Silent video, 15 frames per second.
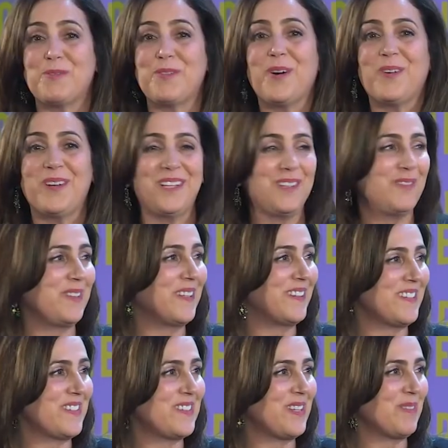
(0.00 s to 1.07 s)
phone in a
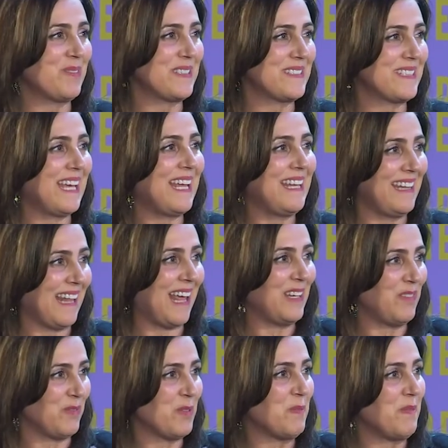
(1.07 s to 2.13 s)
village that was getting that
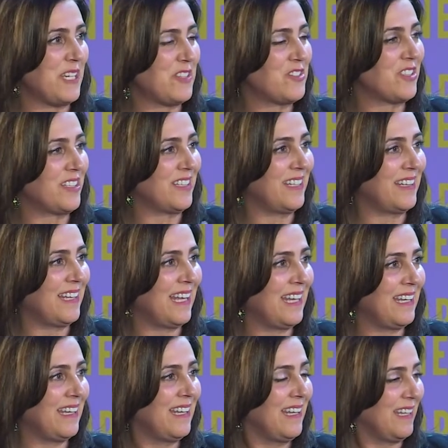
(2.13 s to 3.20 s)
information and
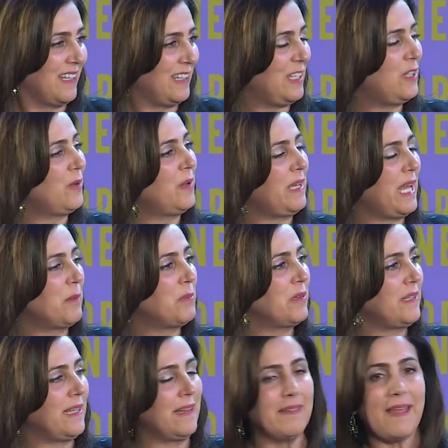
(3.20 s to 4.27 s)
then, you know,
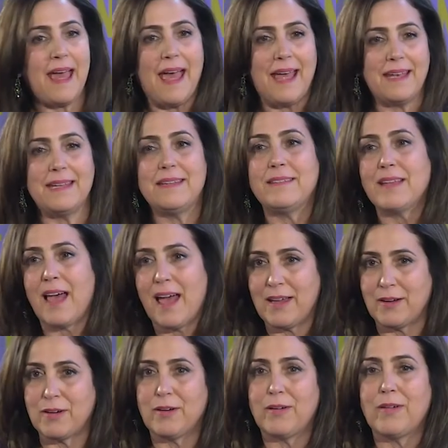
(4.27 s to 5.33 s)
enabling that
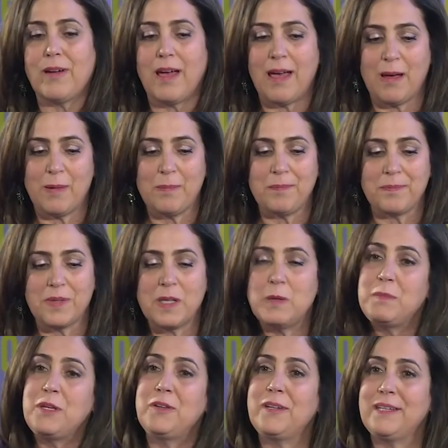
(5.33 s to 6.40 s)
entire
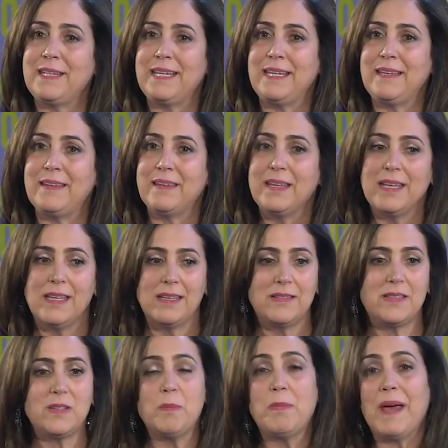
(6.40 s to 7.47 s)
community
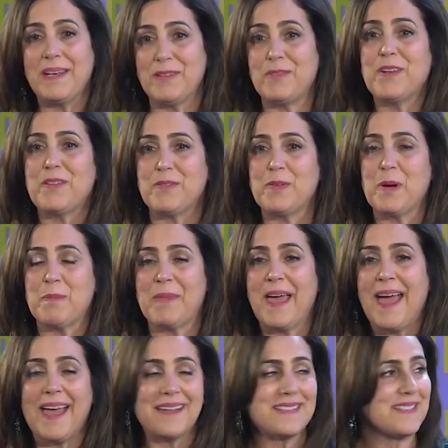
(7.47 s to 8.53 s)
to benefit from
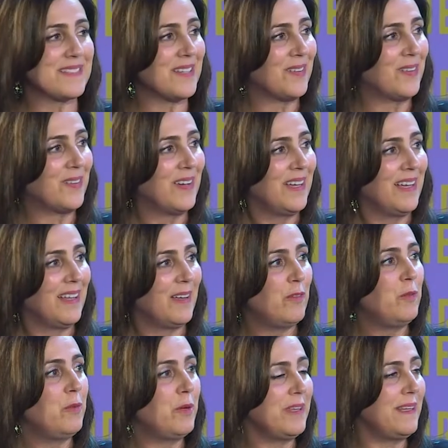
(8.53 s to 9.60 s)
that. So
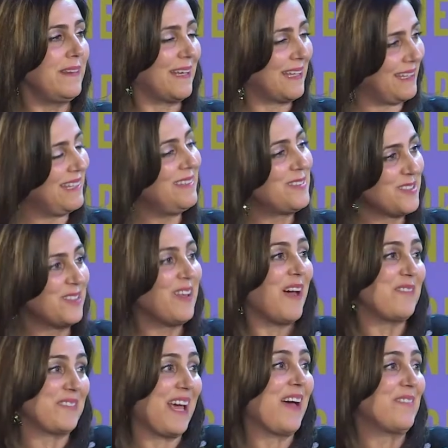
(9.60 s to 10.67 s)
we really, you still
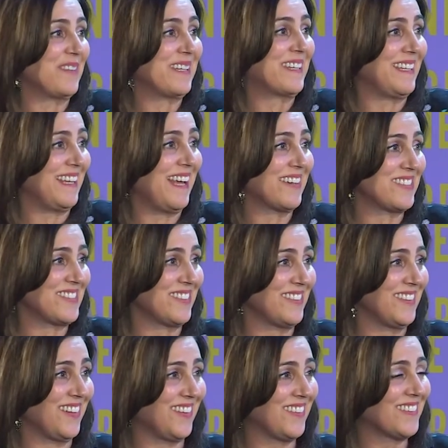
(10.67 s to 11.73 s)
have to have the connection,
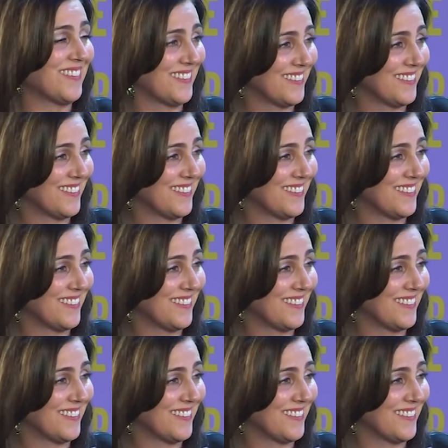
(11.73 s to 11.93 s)
though.